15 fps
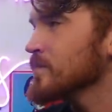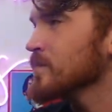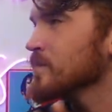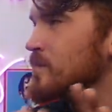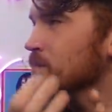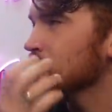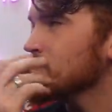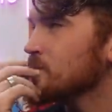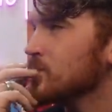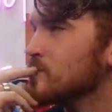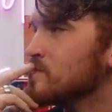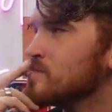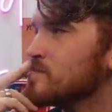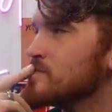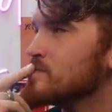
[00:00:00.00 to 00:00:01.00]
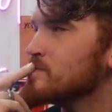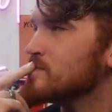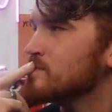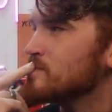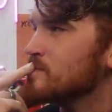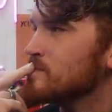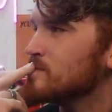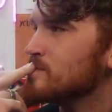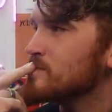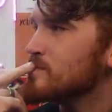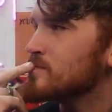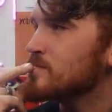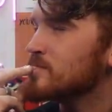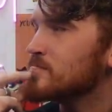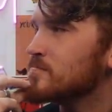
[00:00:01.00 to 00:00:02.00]

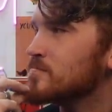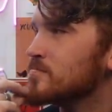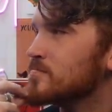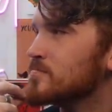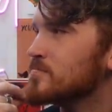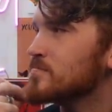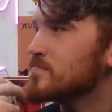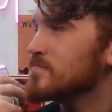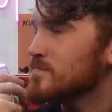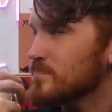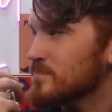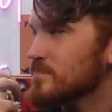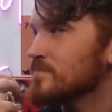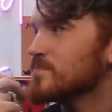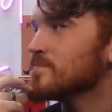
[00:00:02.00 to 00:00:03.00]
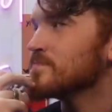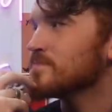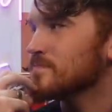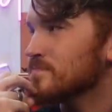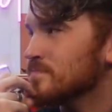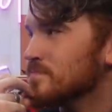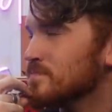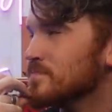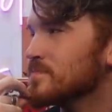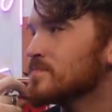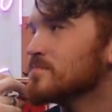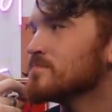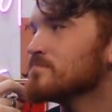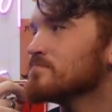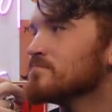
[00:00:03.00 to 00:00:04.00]

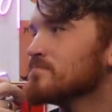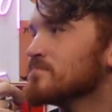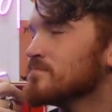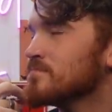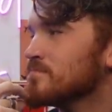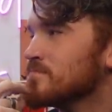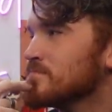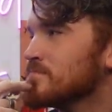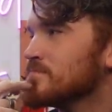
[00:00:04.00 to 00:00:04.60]
No words are spoken by the person on screen.